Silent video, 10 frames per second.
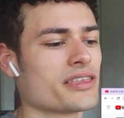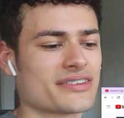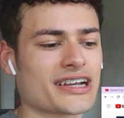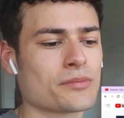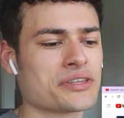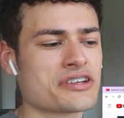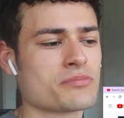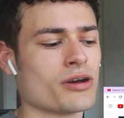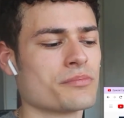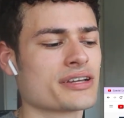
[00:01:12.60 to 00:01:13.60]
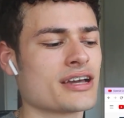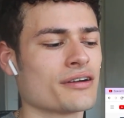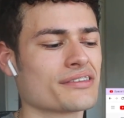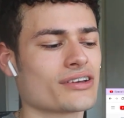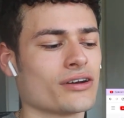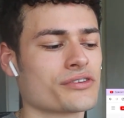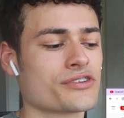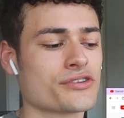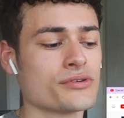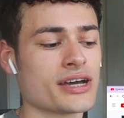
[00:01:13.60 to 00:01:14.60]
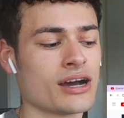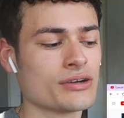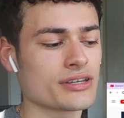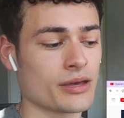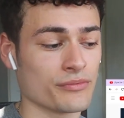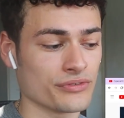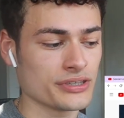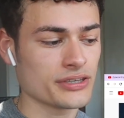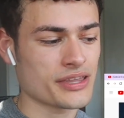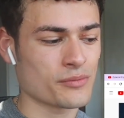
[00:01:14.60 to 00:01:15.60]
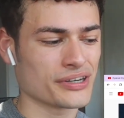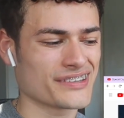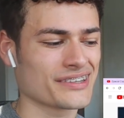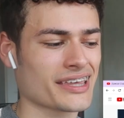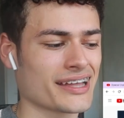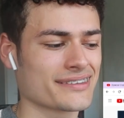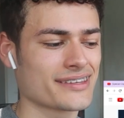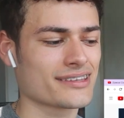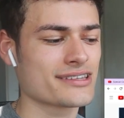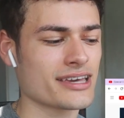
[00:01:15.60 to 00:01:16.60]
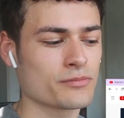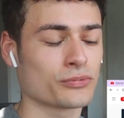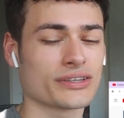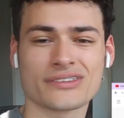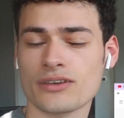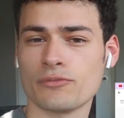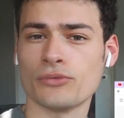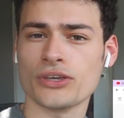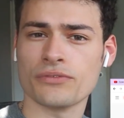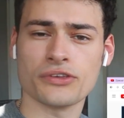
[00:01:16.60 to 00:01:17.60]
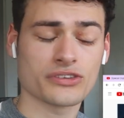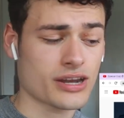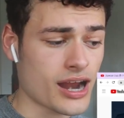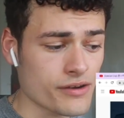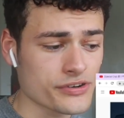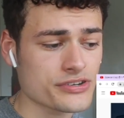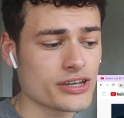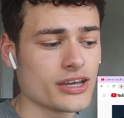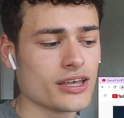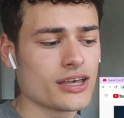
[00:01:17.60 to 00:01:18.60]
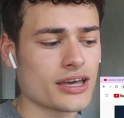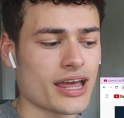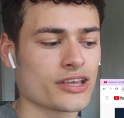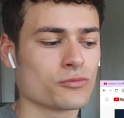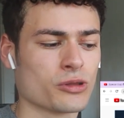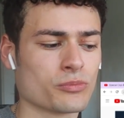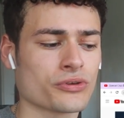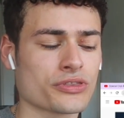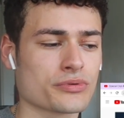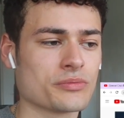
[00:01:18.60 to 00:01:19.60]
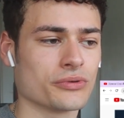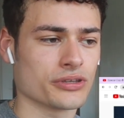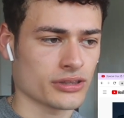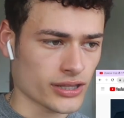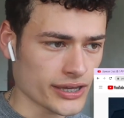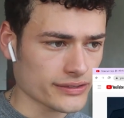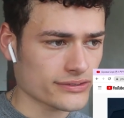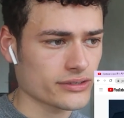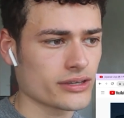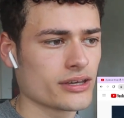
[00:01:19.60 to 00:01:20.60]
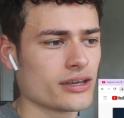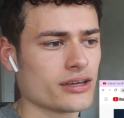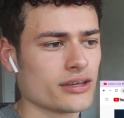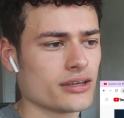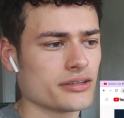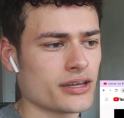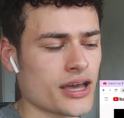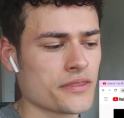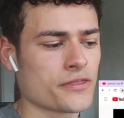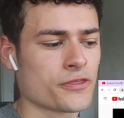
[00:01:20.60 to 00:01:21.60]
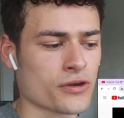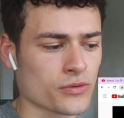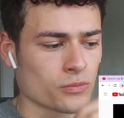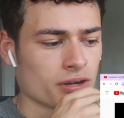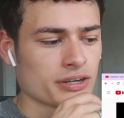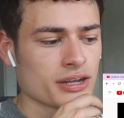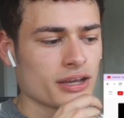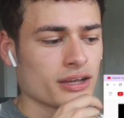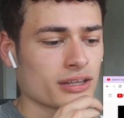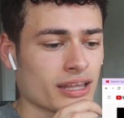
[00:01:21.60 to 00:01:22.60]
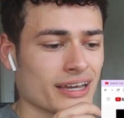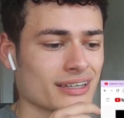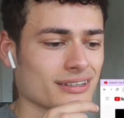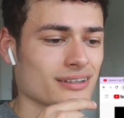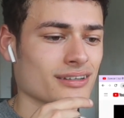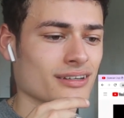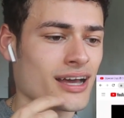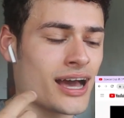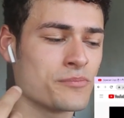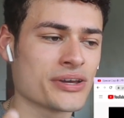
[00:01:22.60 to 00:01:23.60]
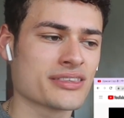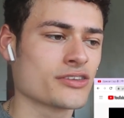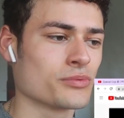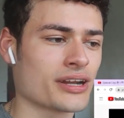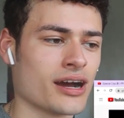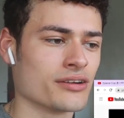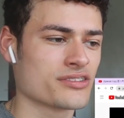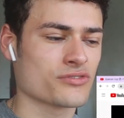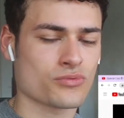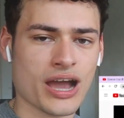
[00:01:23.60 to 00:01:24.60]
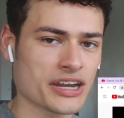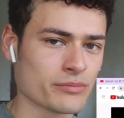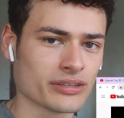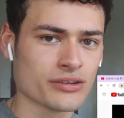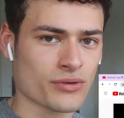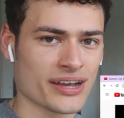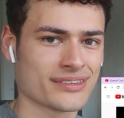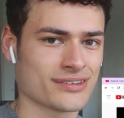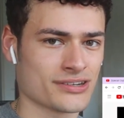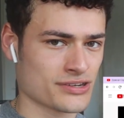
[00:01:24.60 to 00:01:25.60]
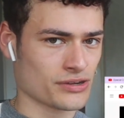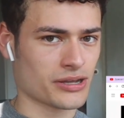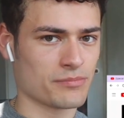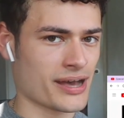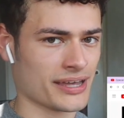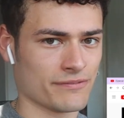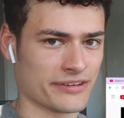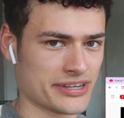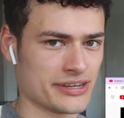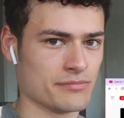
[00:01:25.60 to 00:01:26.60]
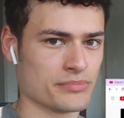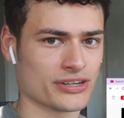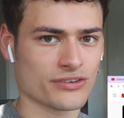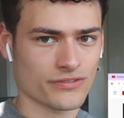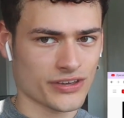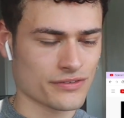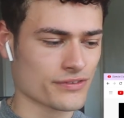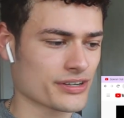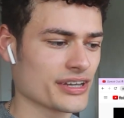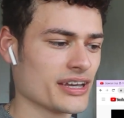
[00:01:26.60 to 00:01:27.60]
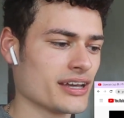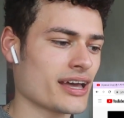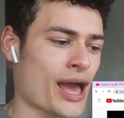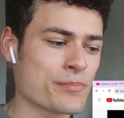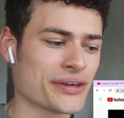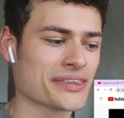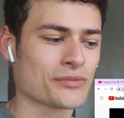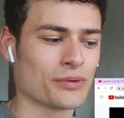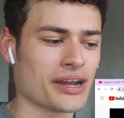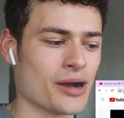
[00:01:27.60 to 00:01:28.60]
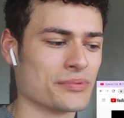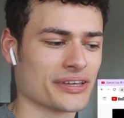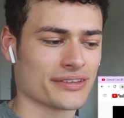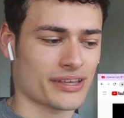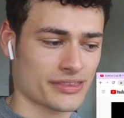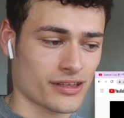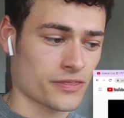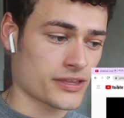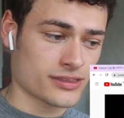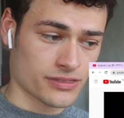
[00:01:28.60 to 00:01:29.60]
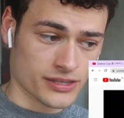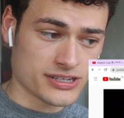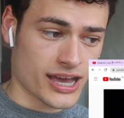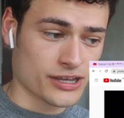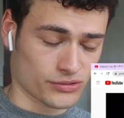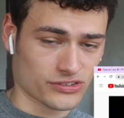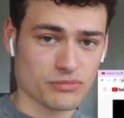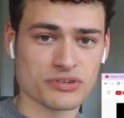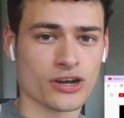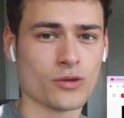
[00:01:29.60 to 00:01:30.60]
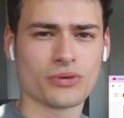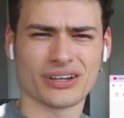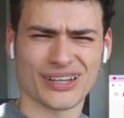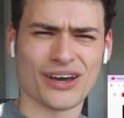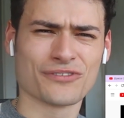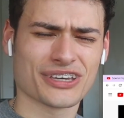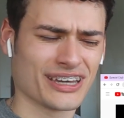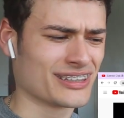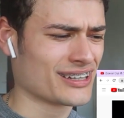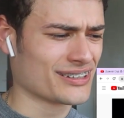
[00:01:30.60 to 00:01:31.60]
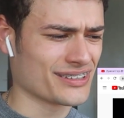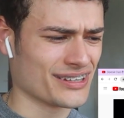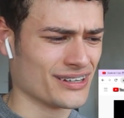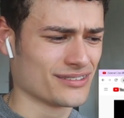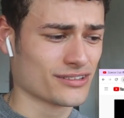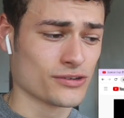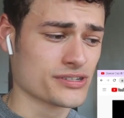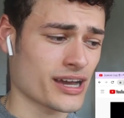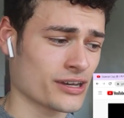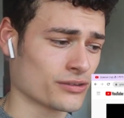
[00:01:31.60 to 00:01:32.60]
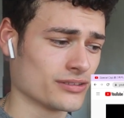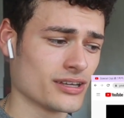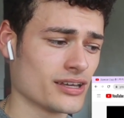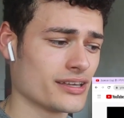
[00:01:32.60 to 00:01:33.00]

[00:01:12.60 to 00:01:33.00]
The second one that your boy picked out is called Shootout MV. That one is sitting at 68.7 million views on average and has 1.3 million likes. And the third one, like, I picked this one out just randomly, right? So don't get mad if I didn't pick your favorite. I picked this one out because I thought that the title seemed dope. Love Killa, you know, cool title.